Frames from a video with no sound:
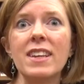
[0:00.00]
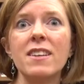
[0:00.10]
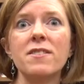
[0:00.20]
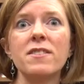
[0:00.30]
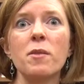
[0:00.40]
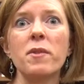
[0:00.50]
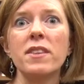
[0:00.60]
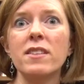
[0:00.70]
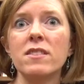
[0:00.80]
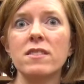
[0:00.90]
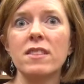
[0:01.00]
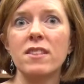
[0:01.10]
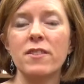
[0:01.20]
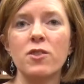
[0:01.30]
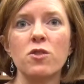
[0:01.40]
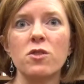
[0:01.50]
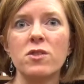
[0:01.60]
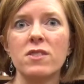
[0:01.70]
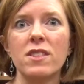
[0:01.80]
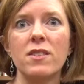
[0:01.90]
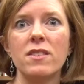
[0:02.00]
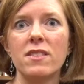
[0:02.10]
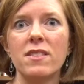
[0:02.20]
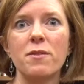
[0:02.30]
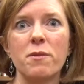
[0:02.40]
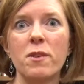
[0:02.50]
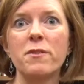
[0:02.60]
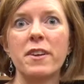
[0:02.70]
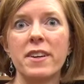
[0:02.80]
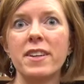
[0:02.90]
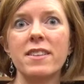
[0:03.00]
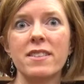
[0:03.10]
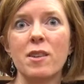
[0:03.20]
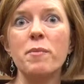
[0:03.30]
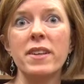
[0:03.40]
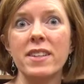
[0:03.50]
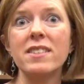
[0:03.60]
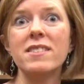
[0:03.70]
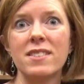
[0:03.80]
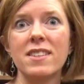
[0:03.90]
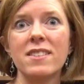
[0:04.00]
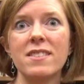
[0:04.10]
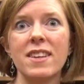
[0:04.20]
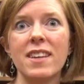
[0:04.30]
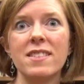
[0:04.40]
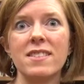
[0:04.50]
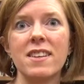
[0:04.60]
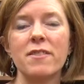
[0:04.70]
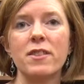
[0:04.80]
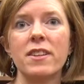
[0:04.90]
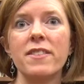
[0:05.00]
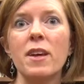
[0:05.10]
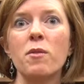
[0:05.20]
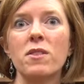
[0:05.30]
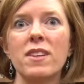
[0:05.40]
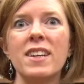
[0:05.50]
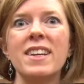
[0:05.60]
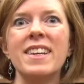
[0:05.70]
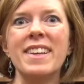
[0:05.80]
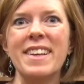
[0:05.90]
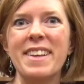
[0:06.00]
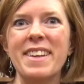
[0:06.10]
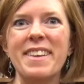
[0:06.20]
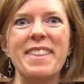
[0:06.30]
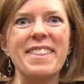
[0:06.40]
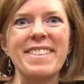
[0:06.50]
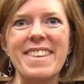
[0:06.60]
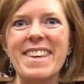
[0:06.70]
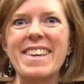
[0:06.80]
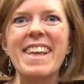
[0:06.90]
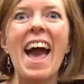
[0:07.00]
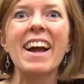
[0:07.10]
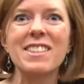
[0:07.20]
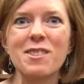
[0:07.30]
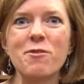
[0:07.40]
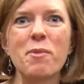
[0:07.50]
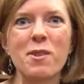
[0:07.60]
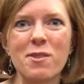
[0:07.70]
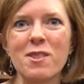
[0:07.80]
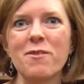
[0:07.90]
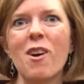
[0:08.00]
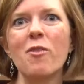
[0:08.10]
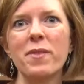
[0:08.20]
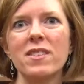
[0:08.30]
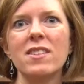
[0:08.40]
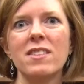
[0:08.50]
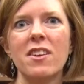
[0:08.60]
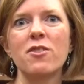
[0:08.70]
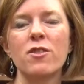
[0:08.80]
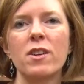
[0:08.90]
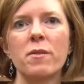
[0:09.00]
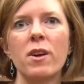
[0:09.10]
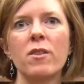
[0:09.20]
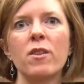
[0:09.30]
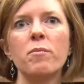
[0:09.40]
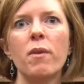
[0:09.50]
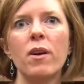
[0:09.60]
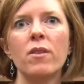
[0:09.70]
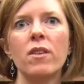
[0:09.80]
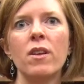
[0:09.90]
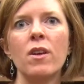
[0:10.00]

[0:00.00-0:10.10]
if some of these individuals that were very committed to anti-slavery, if they were taking active personal involvement in the Underground Railroad, but